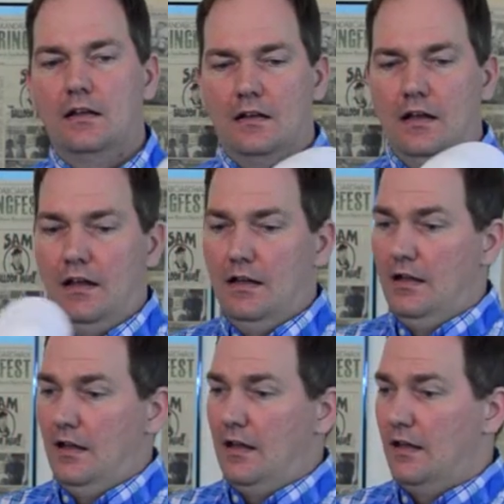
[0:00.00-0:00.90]

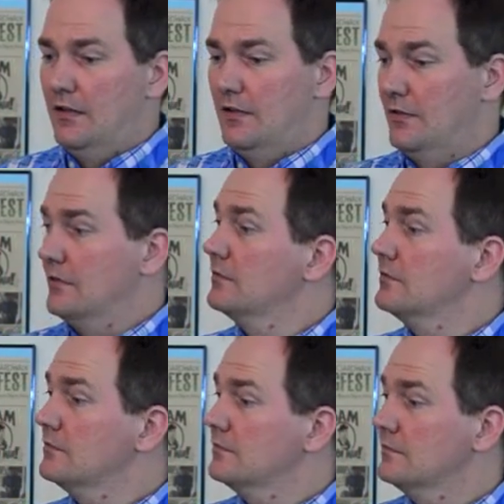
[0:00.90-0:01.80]

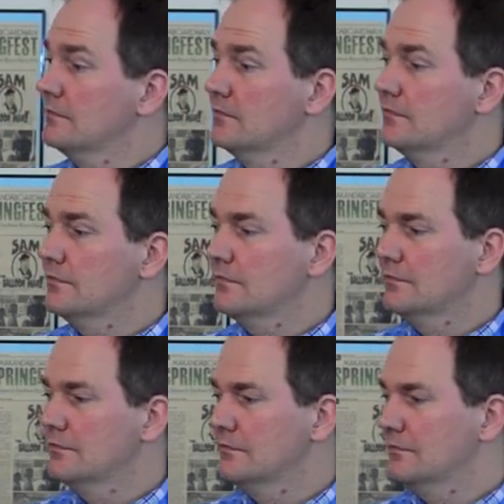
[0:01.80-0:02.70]

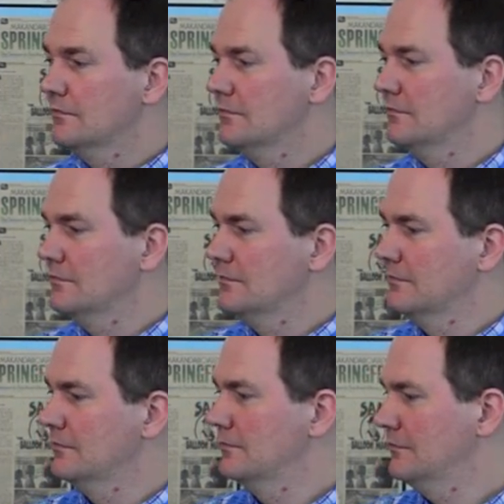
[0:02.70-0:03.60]

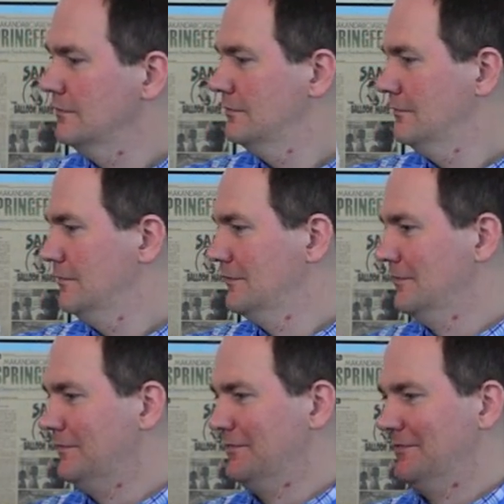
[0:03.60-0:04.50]

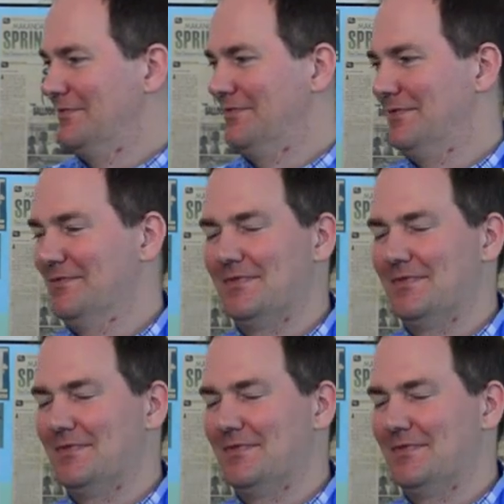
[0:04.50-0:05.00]
[no speech]